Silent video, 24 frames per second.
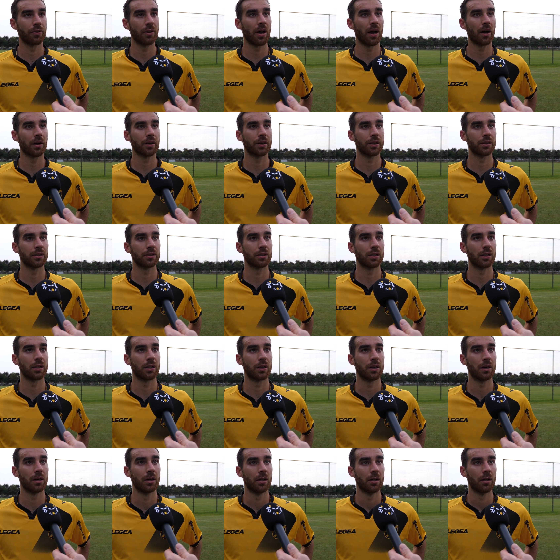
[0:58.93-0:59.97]
NAC is
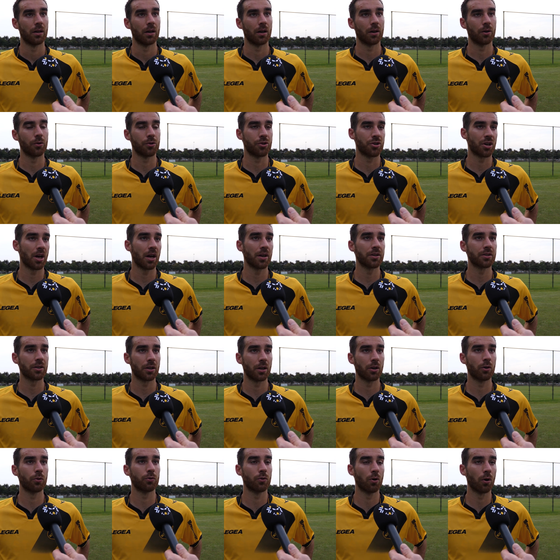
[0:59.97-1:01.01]
a good chance
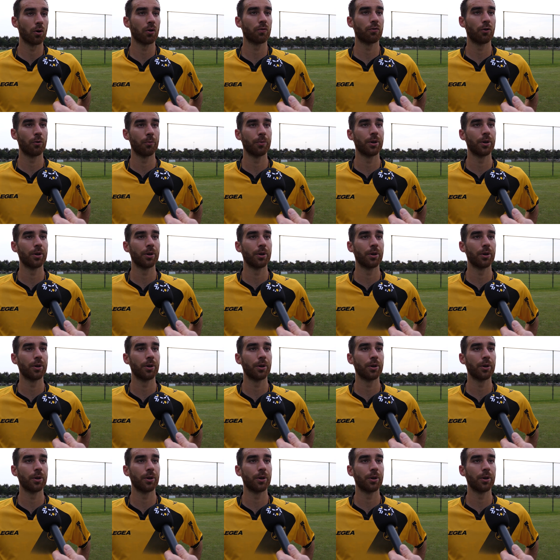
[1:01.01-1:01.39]
and a good goal for